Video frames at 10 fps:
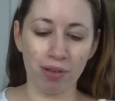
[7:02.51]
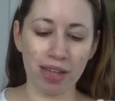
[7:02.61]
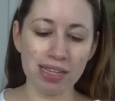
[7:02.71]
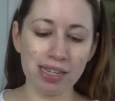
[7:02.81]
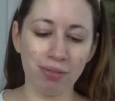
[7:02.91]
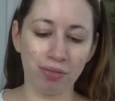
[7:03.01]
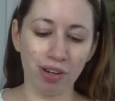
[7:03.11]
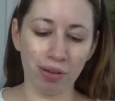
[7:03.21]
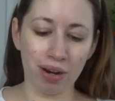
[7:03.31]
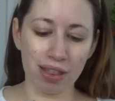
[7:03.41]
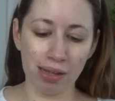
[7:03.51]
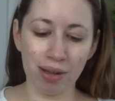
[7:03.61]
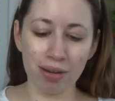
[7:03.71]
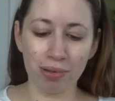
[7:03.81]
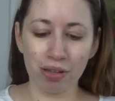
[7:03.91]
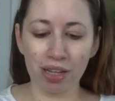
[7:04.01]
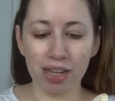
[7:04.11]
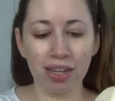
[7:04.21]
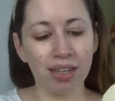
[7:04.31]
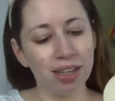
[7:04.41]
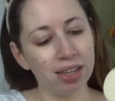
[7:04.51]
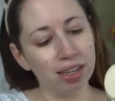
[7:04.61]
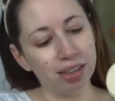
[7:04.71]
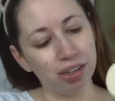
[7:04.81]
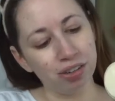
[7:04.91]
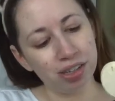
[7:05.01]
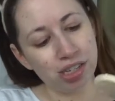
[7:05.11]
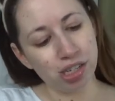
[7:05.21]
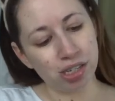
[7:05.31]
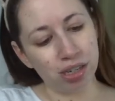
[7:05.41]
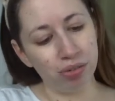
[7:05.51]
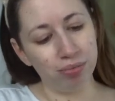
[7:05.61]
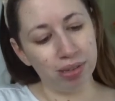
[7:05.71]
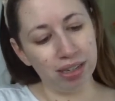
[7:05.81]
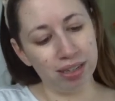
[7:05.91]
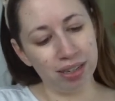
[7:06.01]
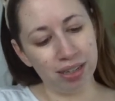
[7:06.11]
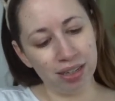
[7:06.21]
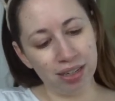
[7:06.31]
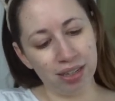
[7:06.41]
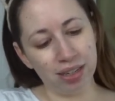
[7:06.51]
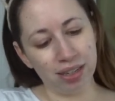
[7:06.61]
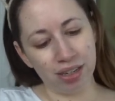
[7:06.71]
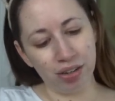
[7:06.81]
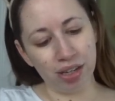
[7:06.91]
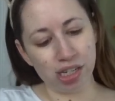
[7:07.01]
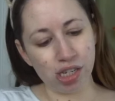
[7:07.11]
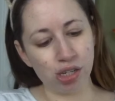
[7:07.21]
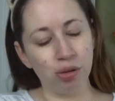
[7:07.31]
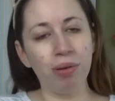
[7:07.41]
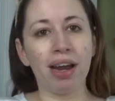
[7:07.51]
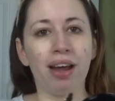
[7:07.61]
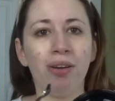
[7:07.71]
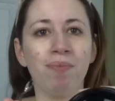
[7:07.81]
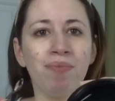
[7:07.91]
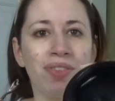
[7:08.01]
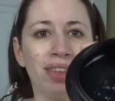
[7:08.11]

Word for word: That's like really what I think about it, but you like literally, ooh, you like scoop it out.